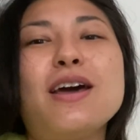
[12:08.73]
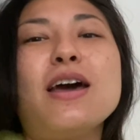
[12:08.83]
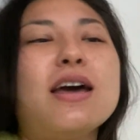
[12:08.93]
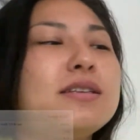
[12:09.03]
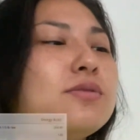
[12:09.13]

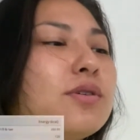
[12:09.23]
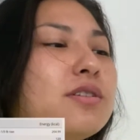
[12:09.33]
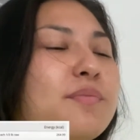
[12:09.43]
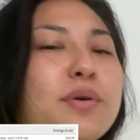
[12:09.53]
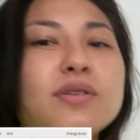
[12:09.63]
It's a source
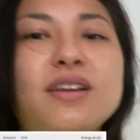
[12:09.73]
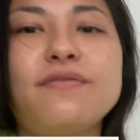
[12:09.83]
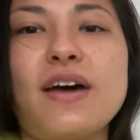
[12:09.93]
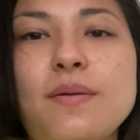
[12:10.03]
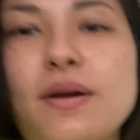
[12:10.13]
of protein,
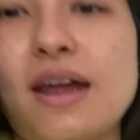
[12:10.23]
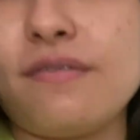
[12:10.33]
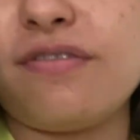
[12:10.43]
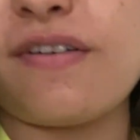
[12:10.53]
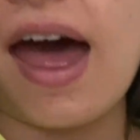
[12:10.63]
fiber, and
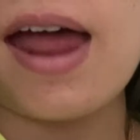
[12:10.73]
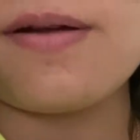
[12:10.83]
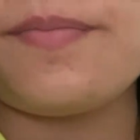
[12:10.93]
fat.